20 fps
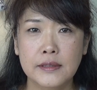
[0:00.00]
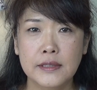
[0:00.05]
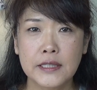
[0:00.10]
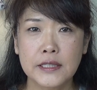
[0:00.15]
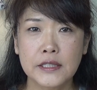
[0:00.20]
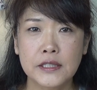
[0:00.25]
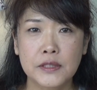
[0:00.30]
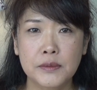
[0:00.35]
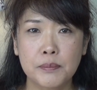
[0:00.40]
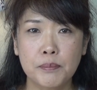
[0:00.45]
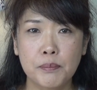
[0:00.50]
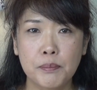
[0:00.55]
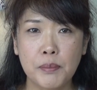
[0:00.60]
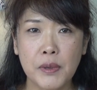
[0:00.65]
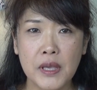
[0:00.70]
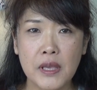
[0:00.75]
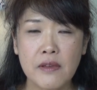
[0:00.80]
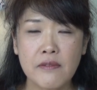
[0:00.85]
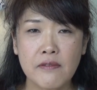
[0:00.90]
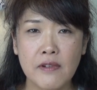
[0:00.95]
this
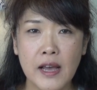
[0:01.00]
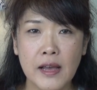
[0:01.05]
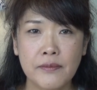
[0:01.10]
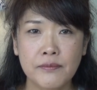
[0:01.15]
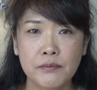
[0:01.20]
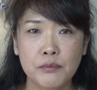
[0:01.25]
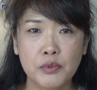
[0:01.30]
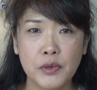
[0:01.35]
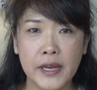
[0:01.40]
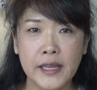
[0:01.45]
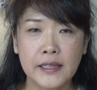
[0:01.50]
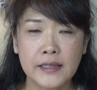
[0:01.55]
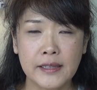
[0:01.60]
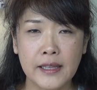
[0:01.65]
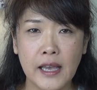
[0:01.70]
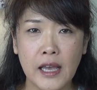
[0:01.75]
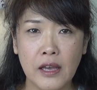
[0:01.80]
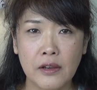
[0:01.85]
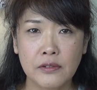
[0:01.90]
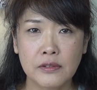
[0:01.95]
B1 break
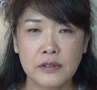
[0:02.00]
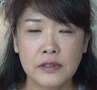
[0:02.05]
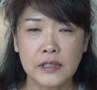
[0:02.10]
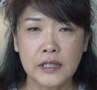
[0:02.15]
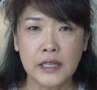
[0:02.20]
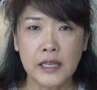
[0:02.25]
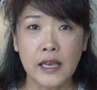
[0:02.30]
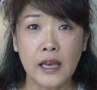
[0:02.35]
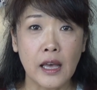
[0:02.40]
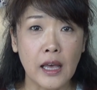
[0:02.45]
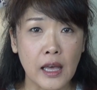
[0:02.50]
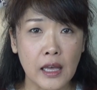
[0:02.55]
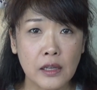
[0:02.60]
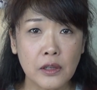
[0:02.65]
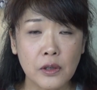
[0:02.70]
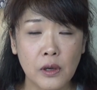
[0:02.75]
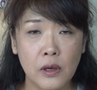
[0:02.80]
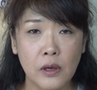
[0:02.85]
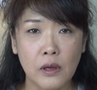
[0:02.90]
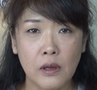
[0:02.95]
down the
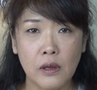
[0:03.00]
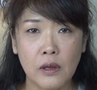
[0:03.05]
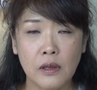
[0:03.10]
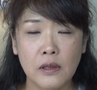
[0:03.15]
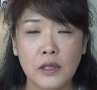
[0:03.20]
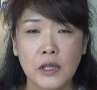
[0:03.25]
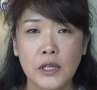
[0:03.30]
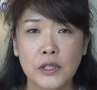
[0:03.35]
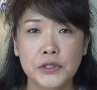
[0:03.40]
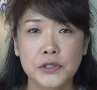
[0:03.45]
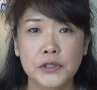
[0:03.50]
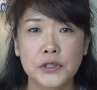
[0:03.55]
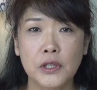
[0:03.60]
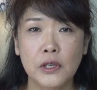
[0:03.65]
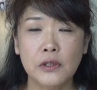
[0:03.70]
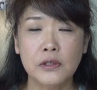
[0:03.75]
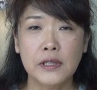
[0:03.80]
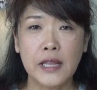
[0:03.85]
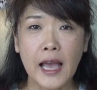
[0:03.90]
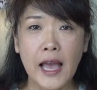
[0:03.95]
alcohol,
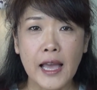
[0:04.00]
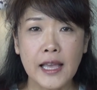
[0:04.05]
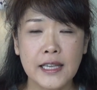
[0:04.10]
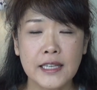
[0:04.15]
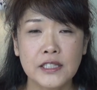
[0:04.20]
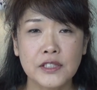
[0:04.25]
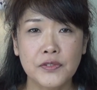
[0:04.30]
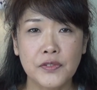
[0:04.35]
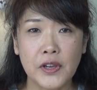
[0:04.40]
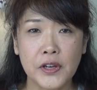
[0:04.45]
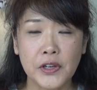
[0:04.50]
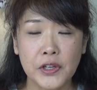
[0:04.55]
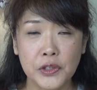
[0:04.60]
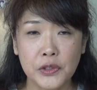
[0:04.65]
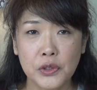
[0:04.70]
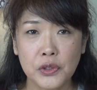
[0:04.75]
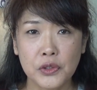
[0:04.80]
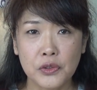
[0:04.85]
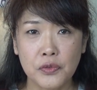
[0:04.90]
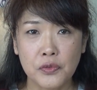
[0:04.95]
so that is very
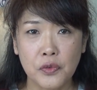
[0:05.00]
good